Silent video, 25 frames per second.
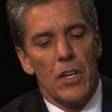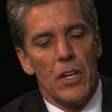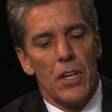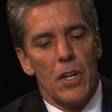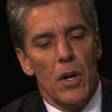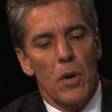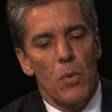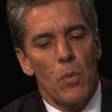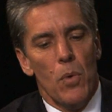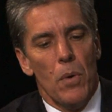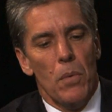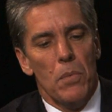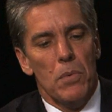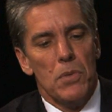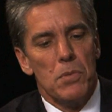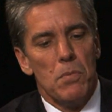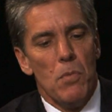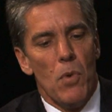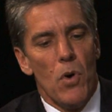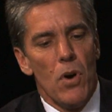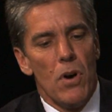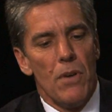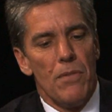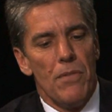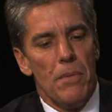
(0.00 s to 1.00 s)
what was
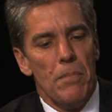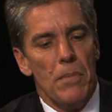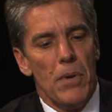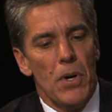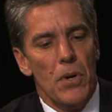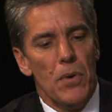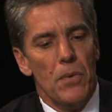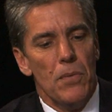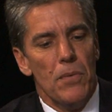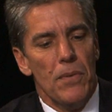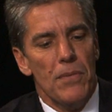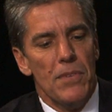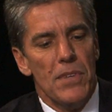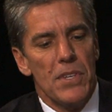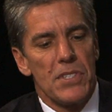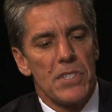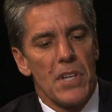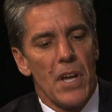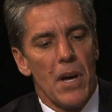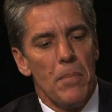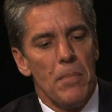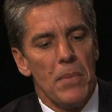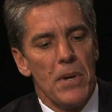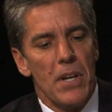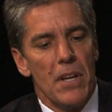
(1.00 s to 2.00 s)
more of a mode of this
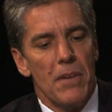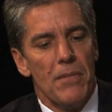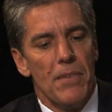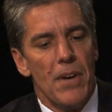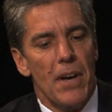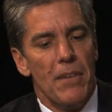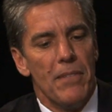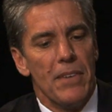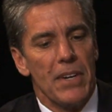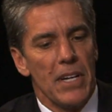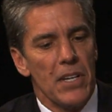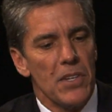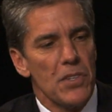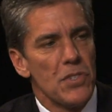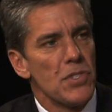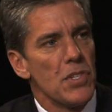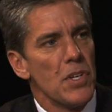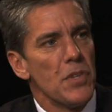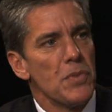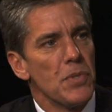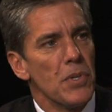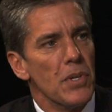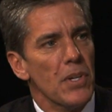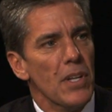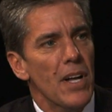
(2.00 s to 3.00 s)
company of having a
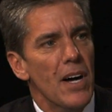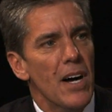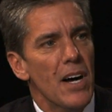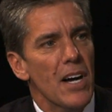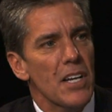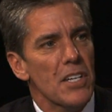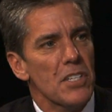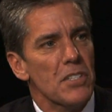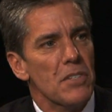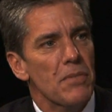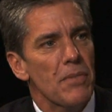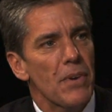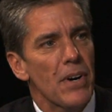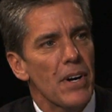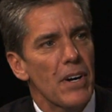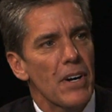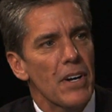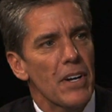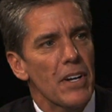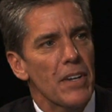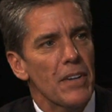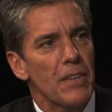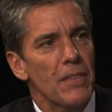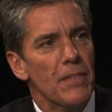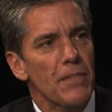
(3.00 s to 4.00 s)
centralized,
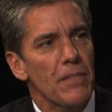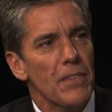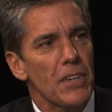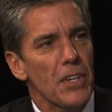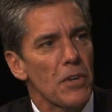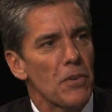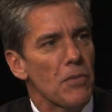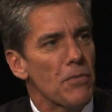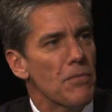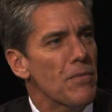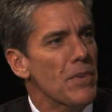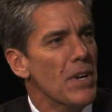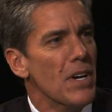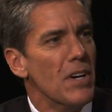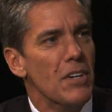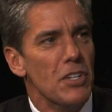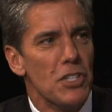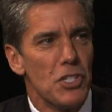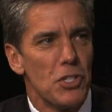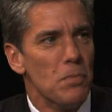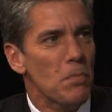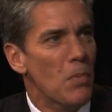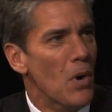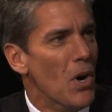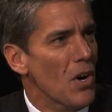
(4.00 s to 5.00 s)
very
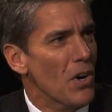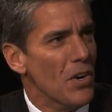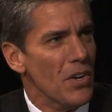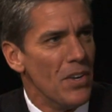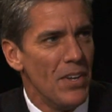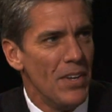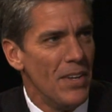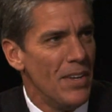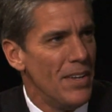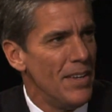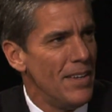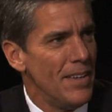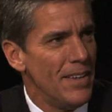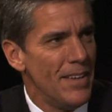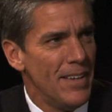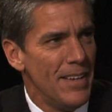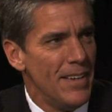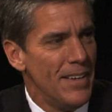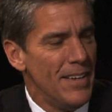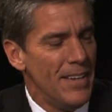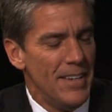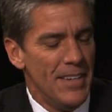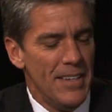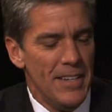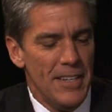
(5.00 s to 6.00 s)
smart
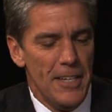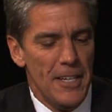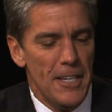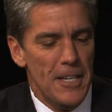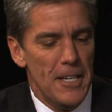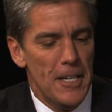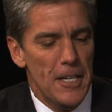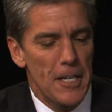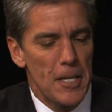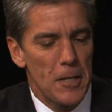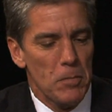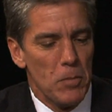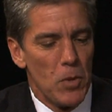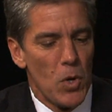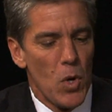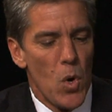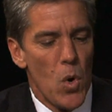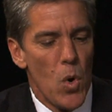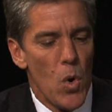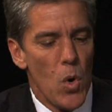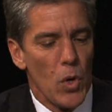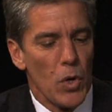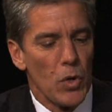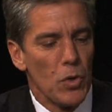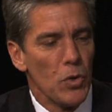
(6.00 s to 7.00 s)

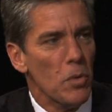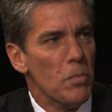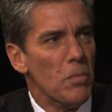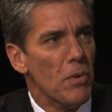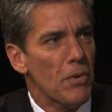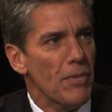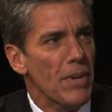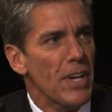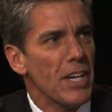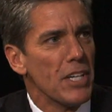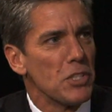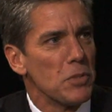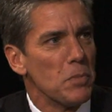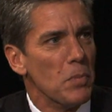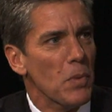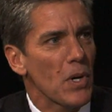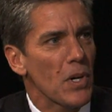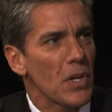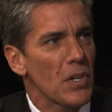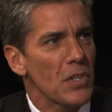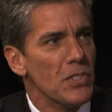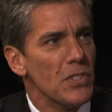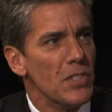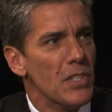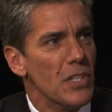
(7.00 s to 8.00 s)
core group of
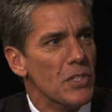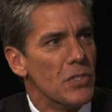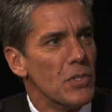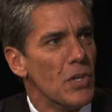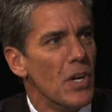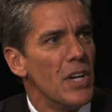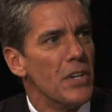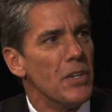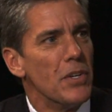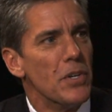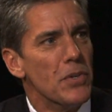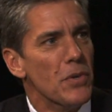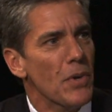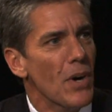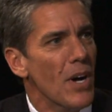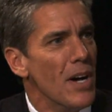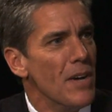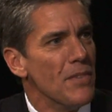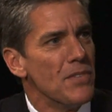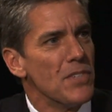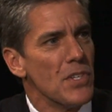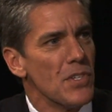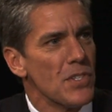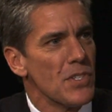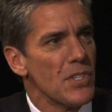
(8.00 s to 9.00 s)
experts that tried to
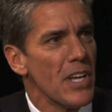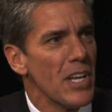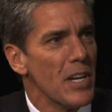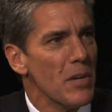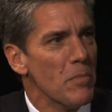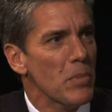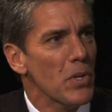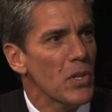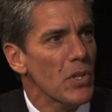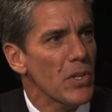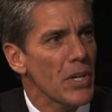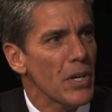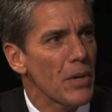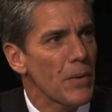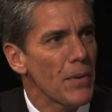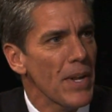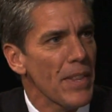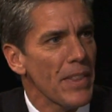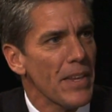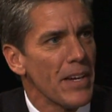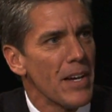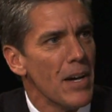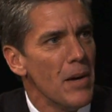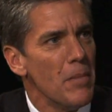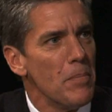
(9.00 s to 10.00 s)
drive sustainability
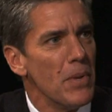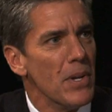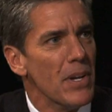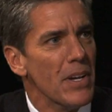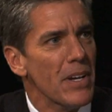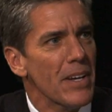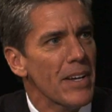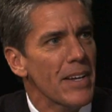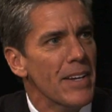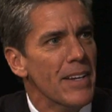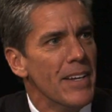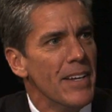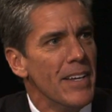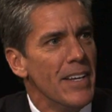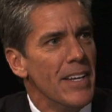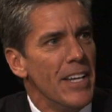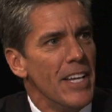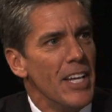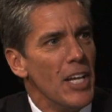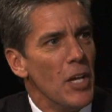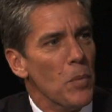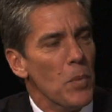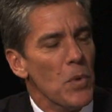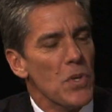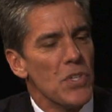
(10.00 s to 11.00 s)
around the company.
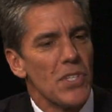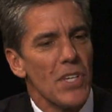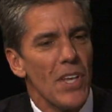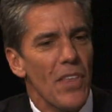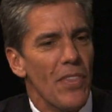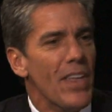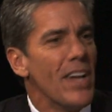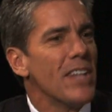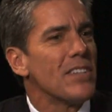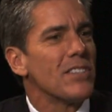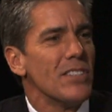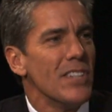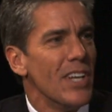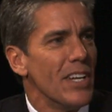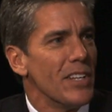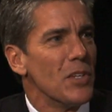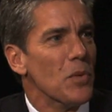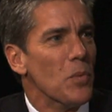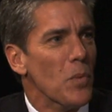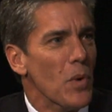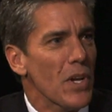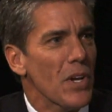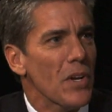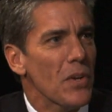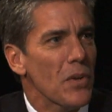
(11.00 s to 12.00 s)
And we said, that's not
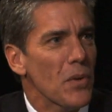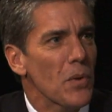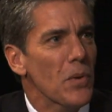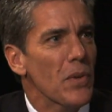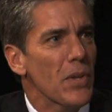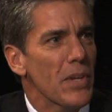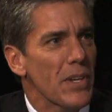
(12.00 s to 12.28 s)
the way to do